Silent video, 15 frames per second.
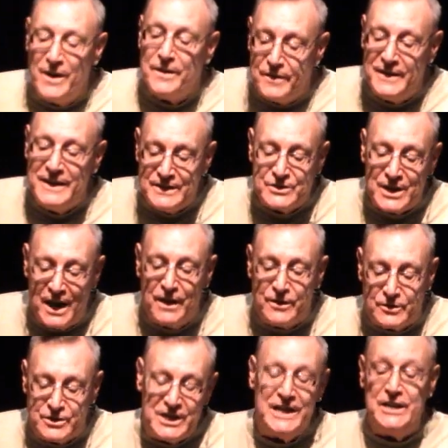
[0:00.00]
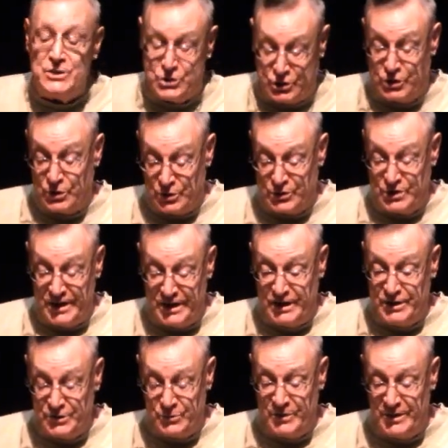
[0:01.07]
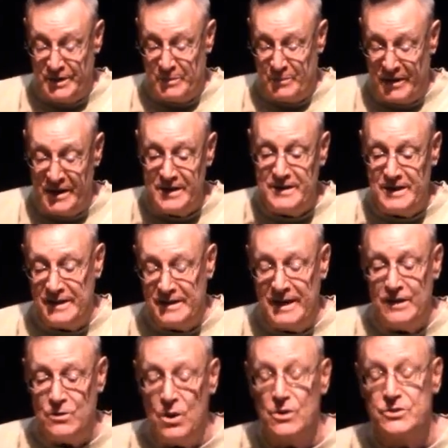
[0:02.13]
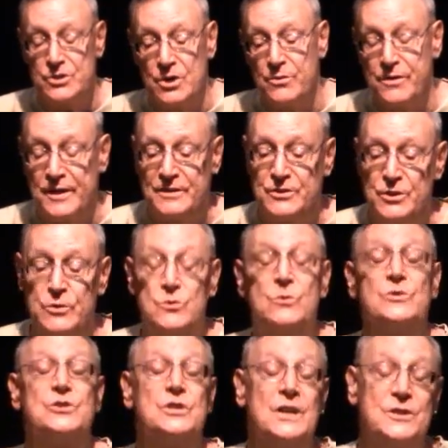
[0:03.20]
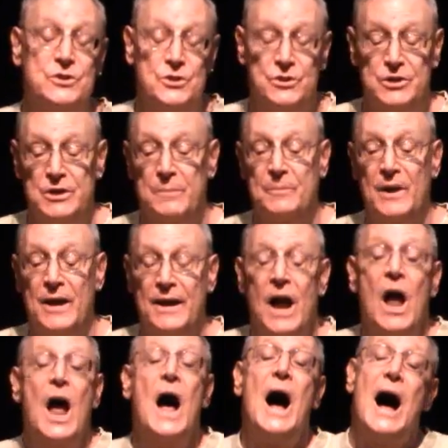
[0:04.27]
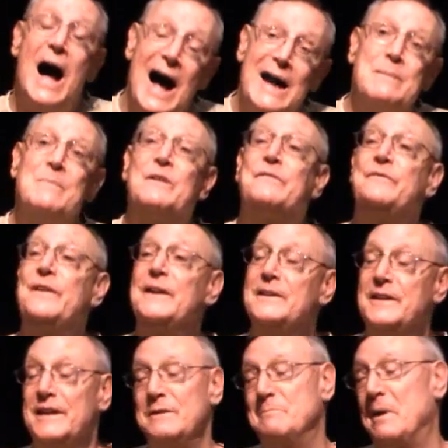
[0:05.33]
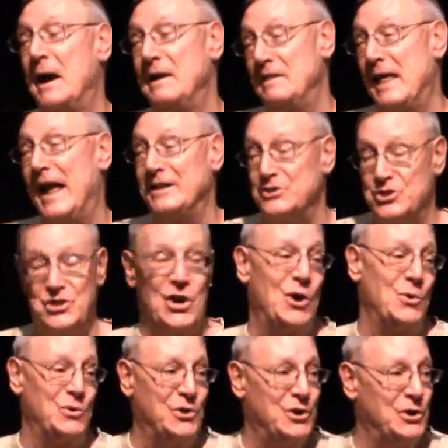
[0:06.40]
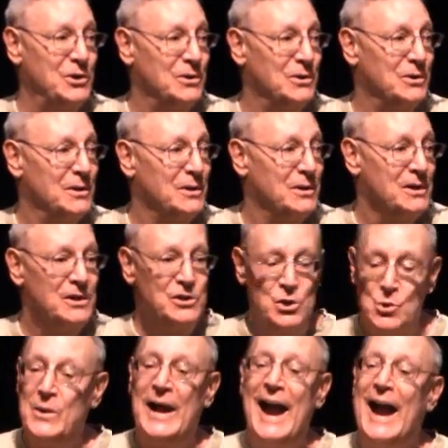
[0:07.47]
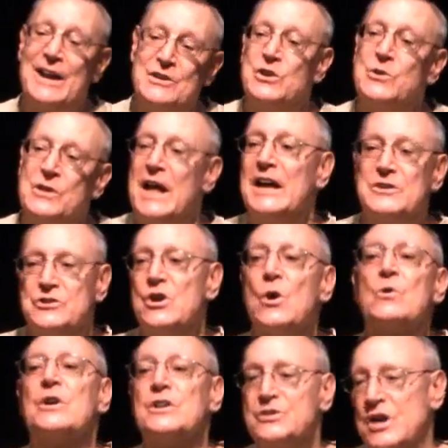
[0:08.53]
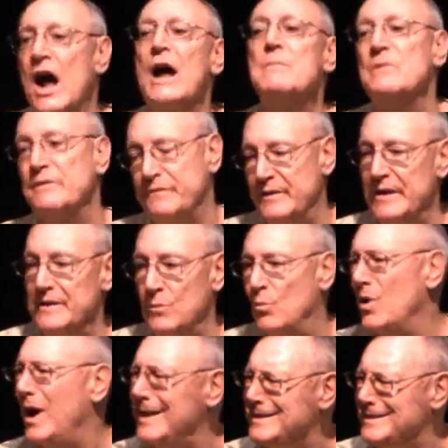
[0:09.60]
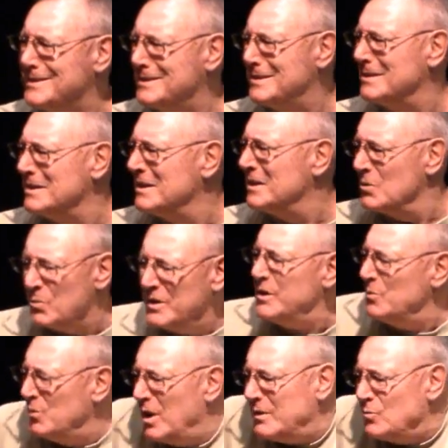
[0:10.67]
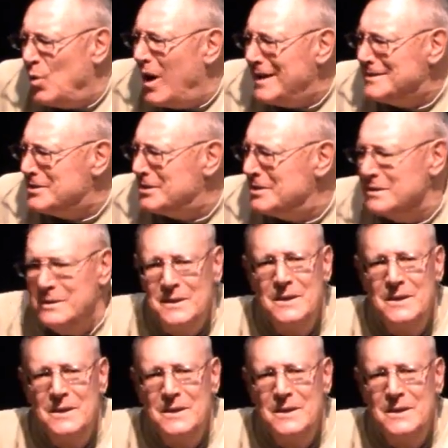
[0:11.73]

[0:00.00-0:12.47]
with these other teachers is with the opinion, they'd also do censorship like, I'm offended by that joke. You can't do that joke because I'm offended. What? What?